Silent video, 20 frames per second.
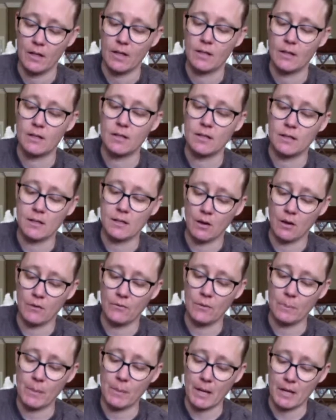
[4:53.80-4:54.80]
to solve
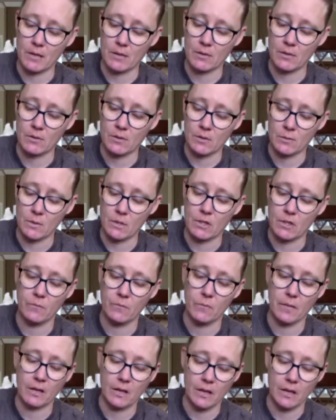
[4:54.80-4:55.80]
the puzzles which have
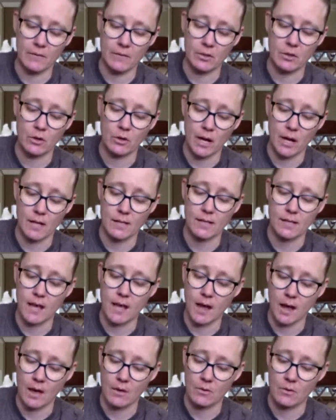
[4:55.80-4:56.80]
been left across the
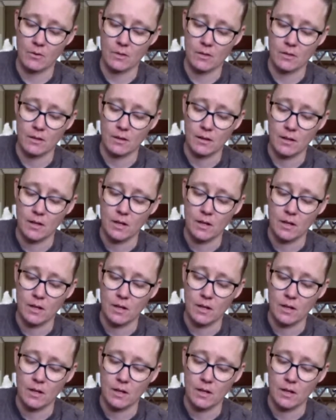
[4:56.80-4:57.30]
house.